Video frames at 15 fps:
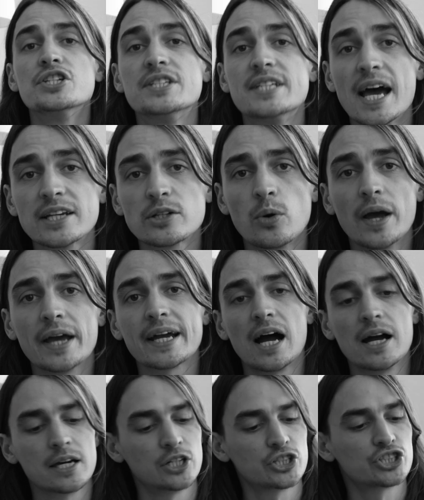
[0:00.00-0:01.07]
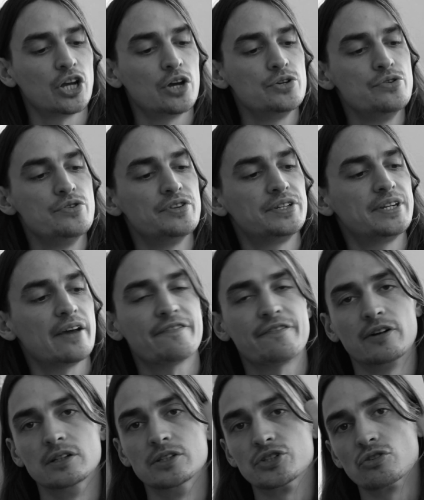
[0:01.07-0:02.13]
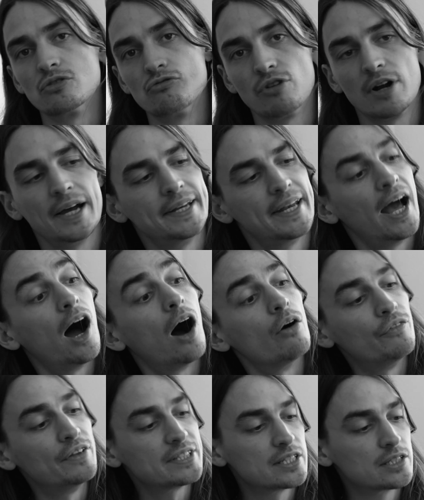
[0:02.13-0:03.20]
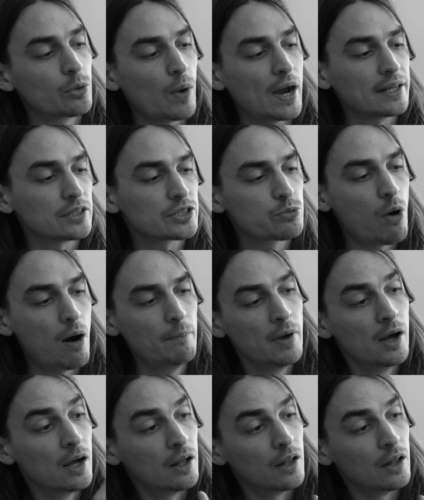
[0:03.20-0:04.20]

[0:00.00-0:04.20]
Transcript: So dead quick, I'm going to show you the difference right now. This is the weightless one.